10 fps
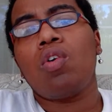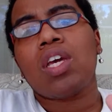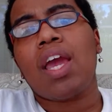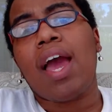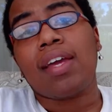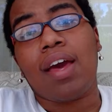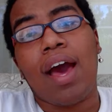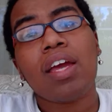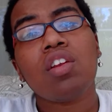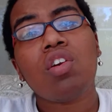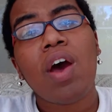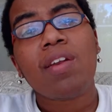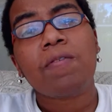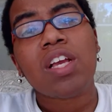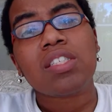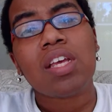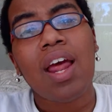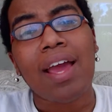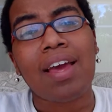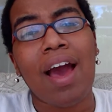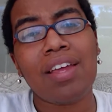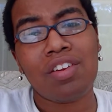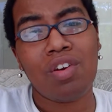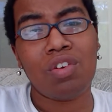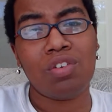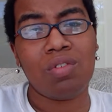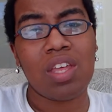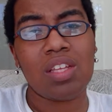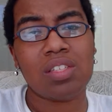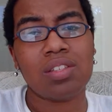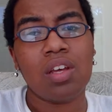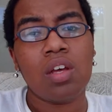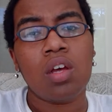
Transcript: okay, I kind of know how to fix it. I kind of know to do this,